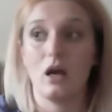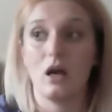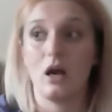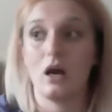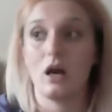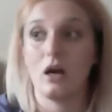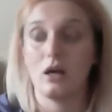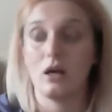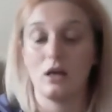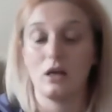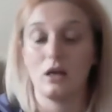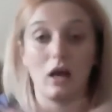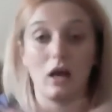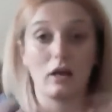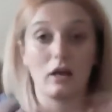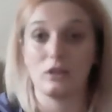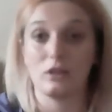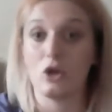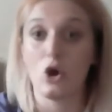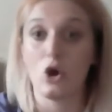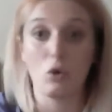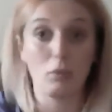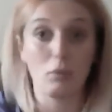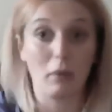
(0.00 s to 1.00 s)
I
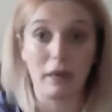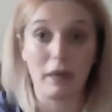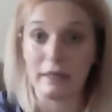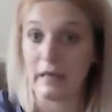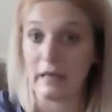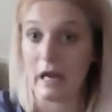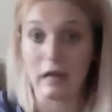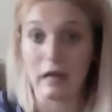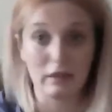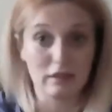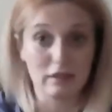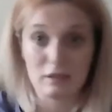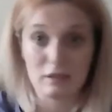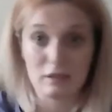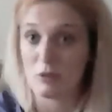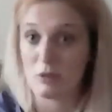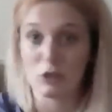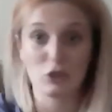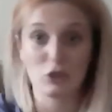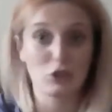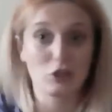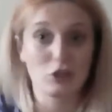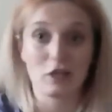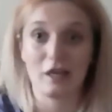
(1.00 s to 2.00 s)
know my nan as
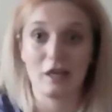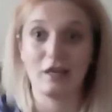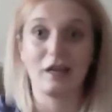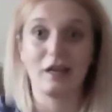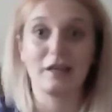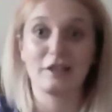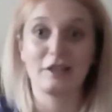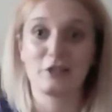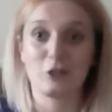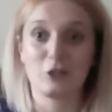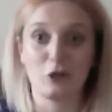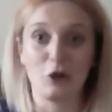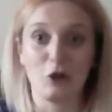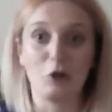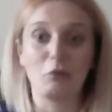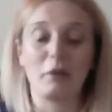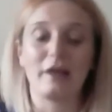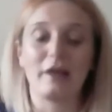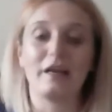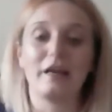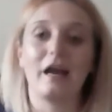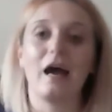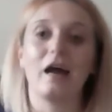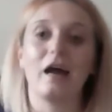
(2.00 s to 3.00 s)
much as I like to know my
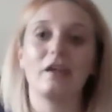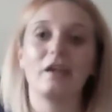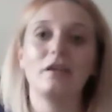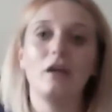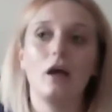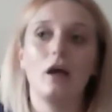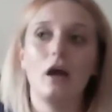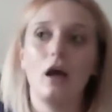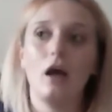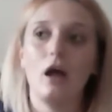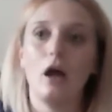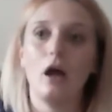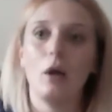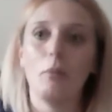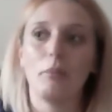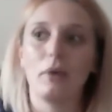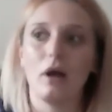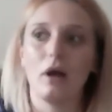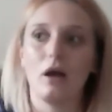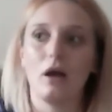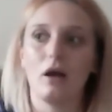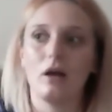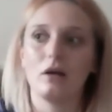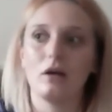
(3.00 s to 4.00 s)
nan,
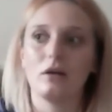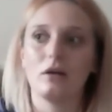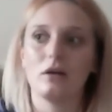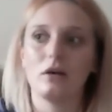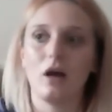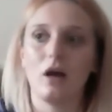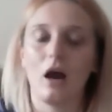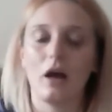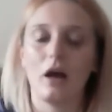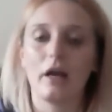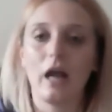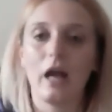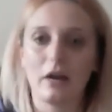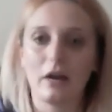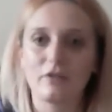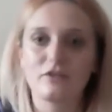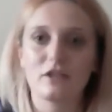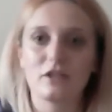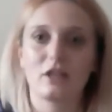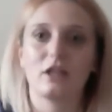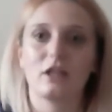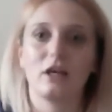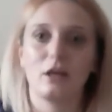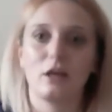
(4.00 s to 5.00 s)
but I have to
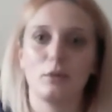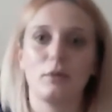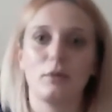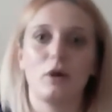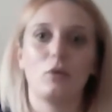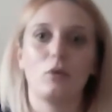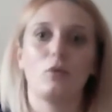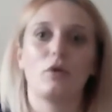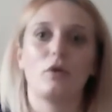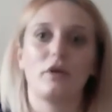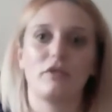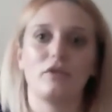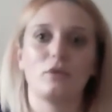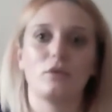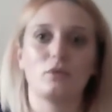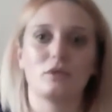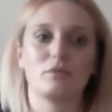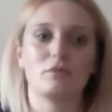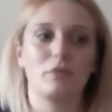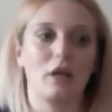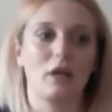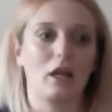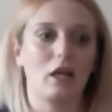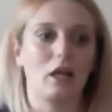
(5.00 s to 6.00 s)
think about what if it was
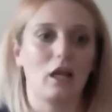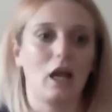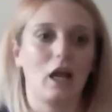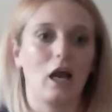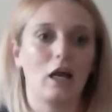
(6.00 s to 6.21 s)
me.